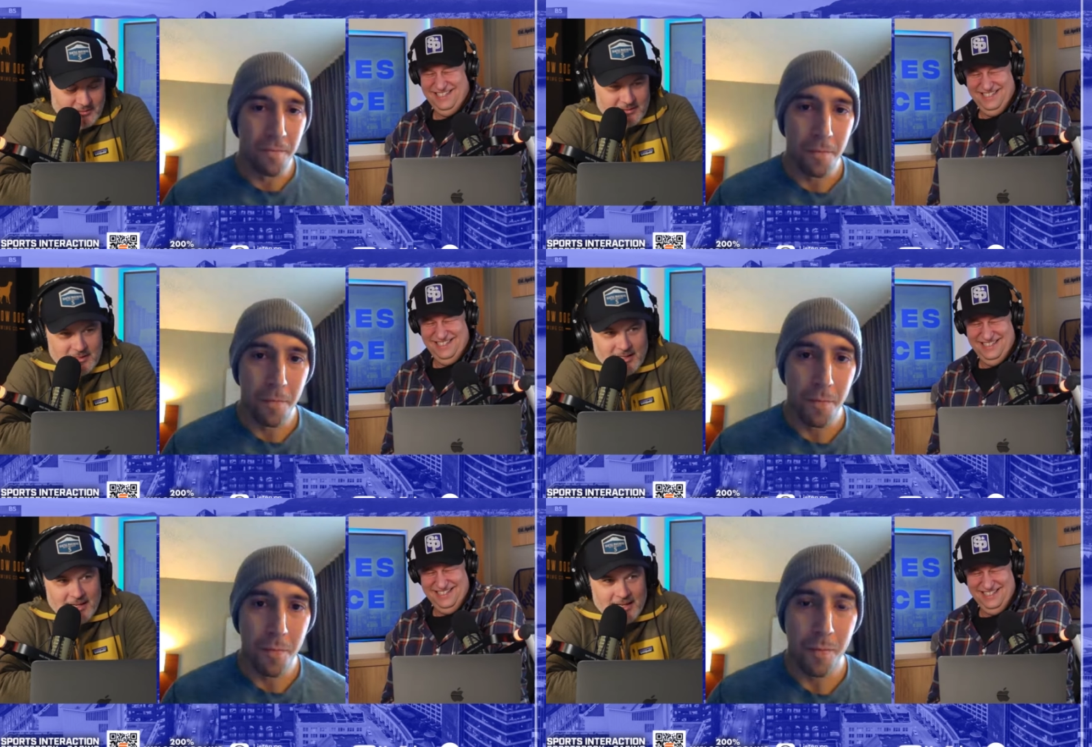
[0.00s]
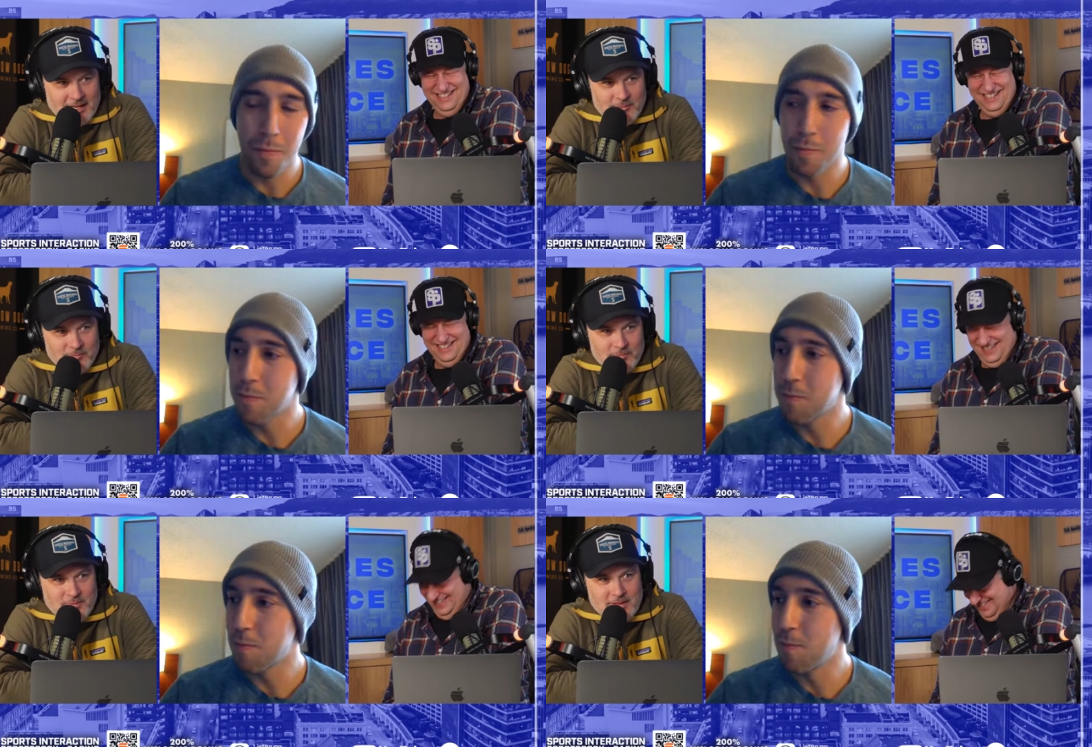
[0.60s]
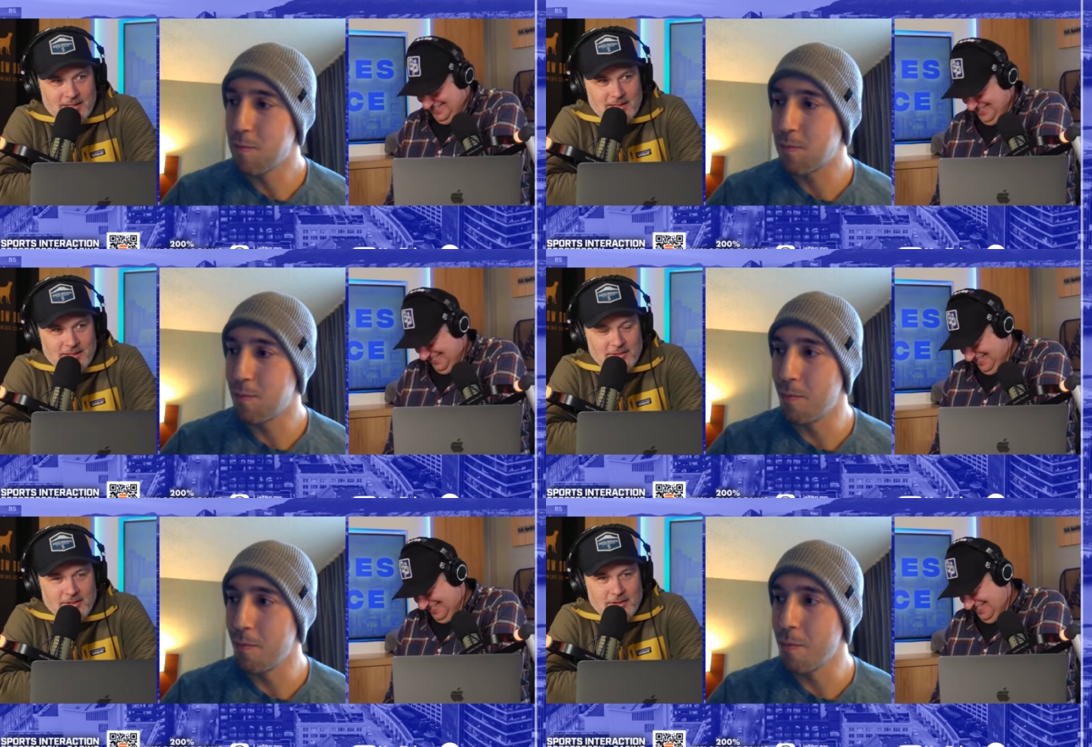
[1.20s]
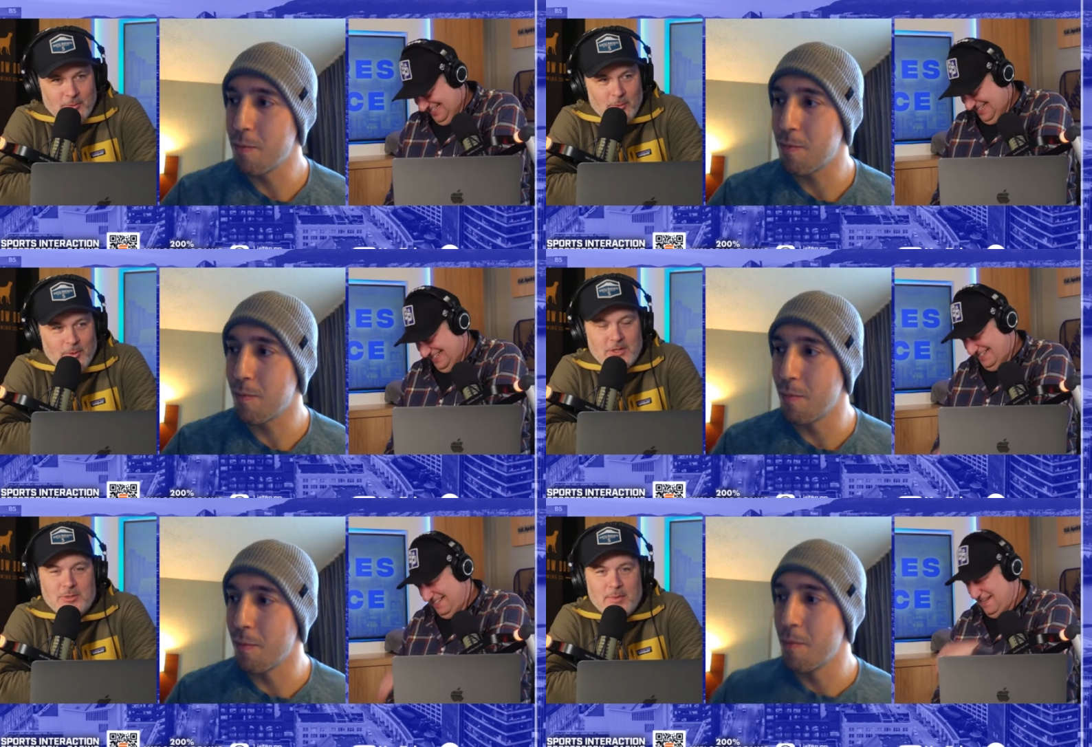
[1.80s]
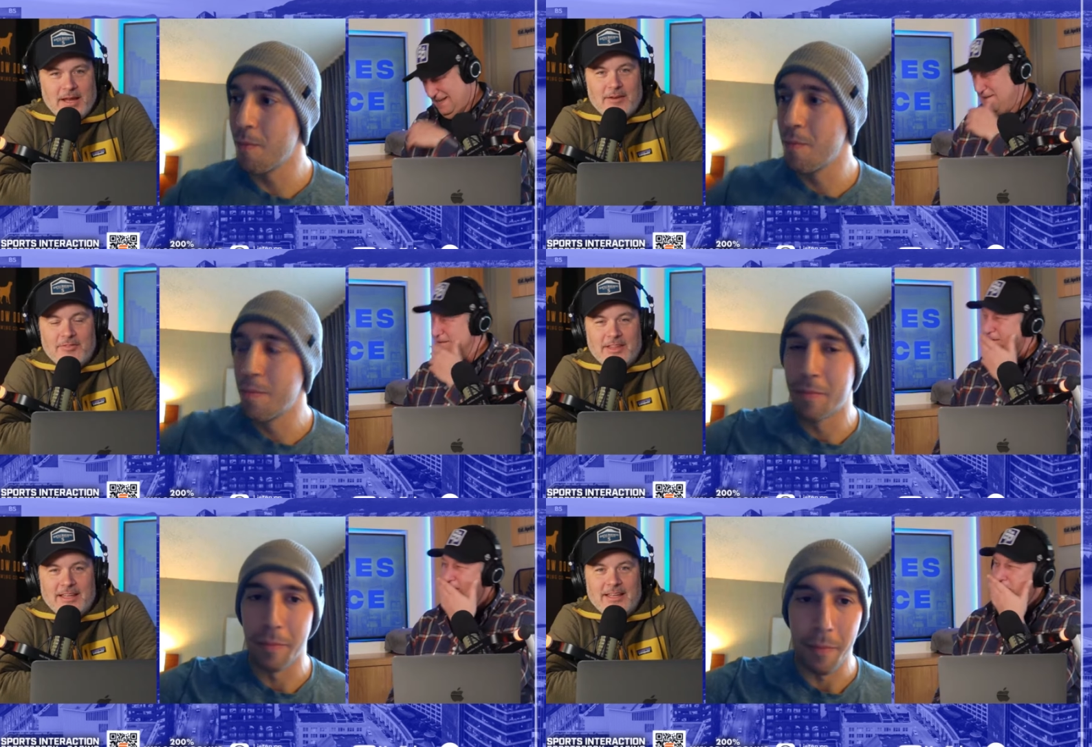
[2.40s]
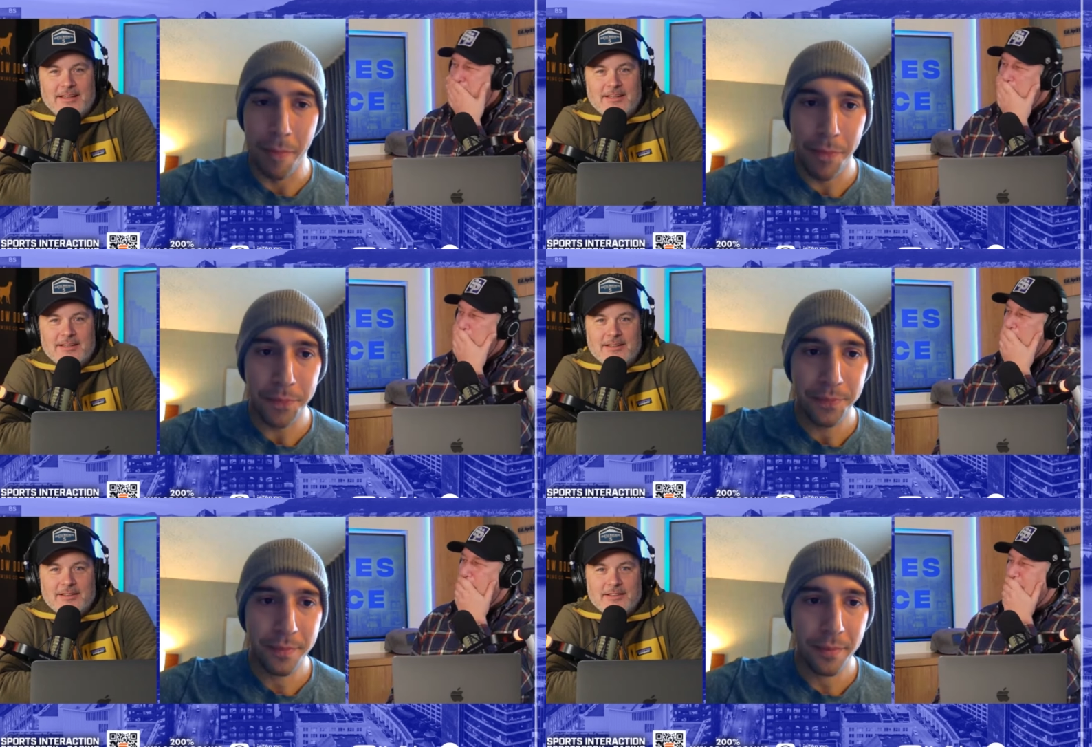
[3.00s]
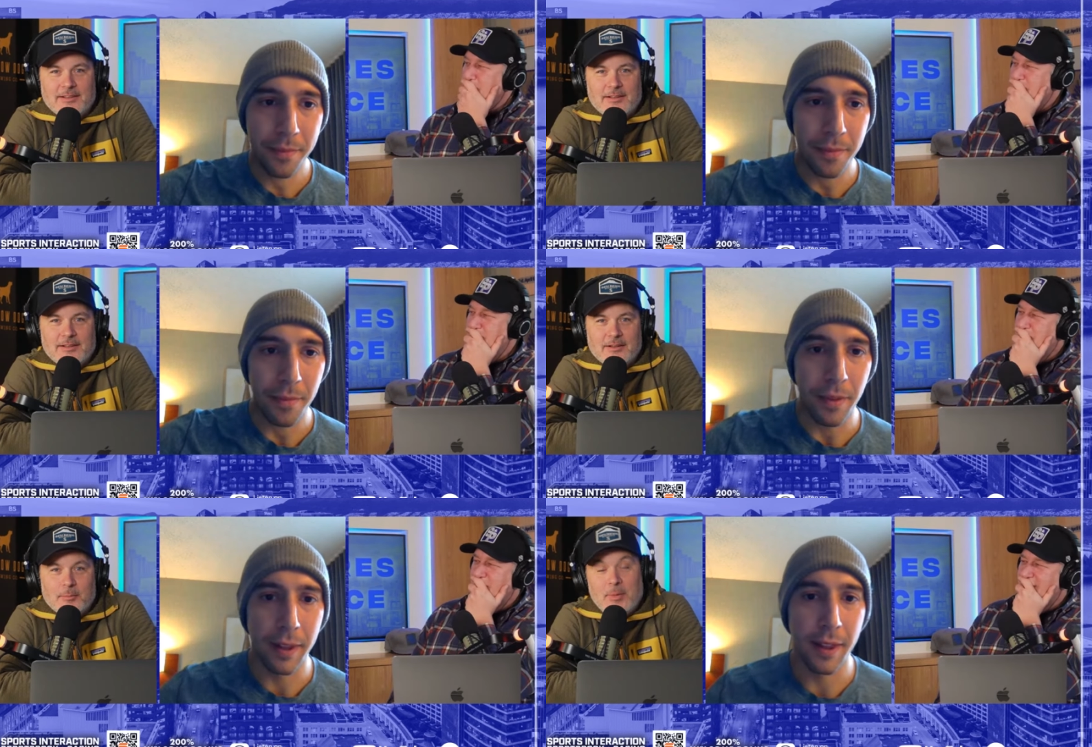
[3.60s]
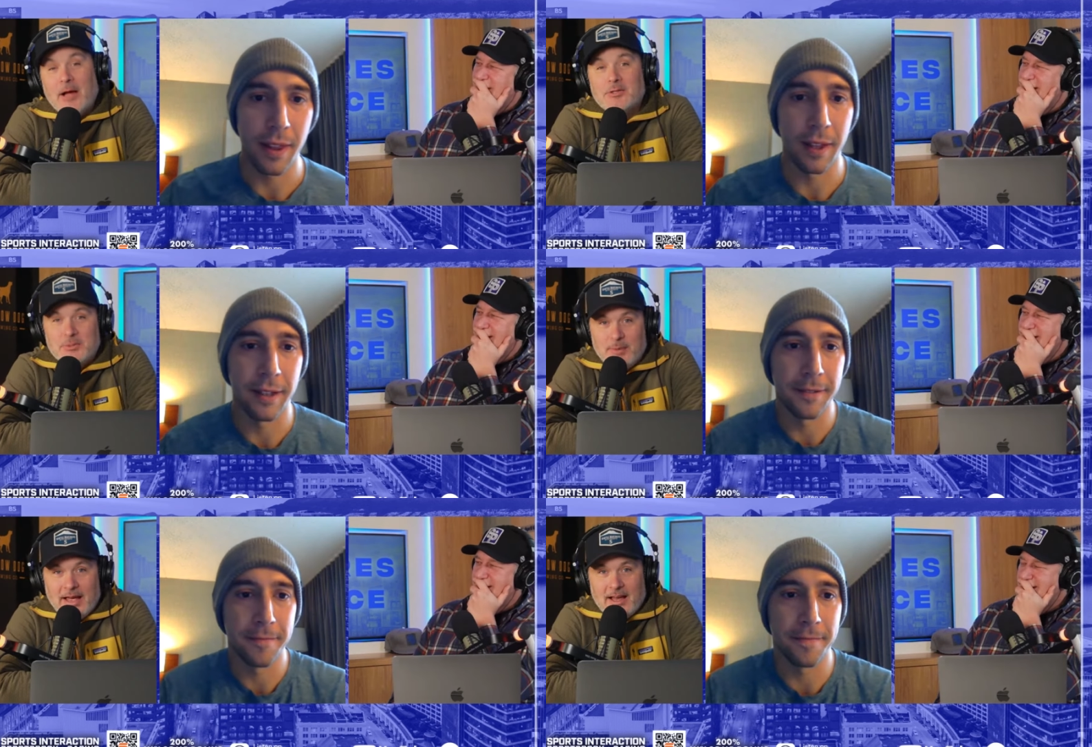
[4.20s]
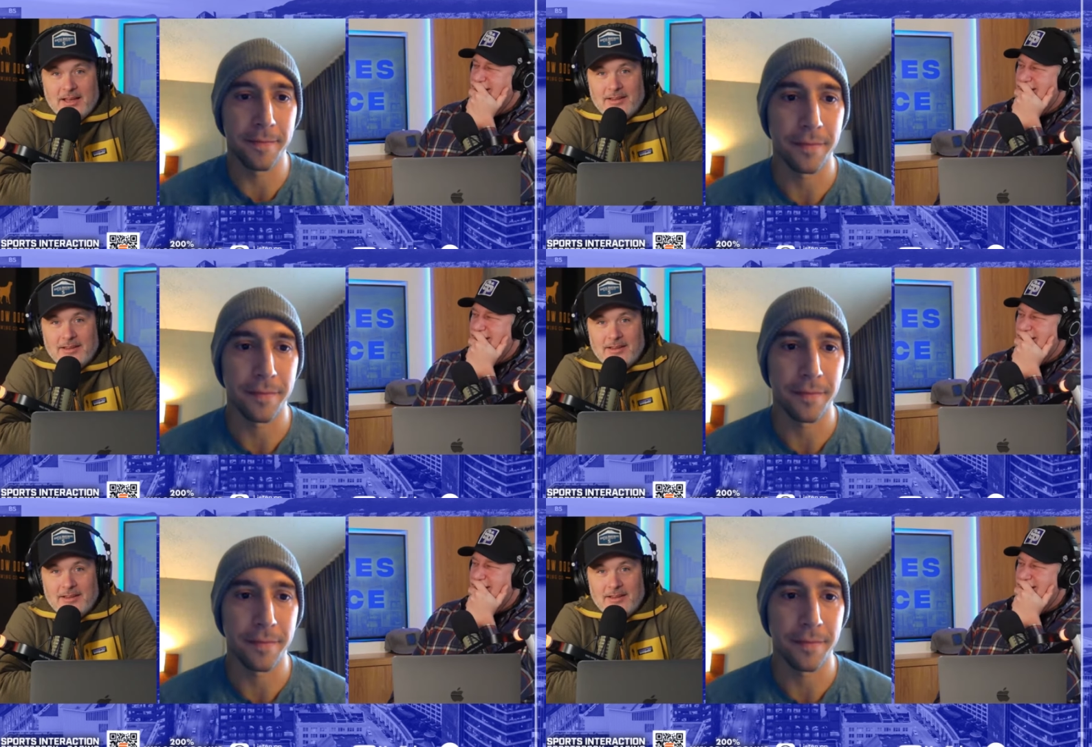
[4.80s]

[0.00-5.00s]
Speaker 1: Um, what'd you make of the bounce back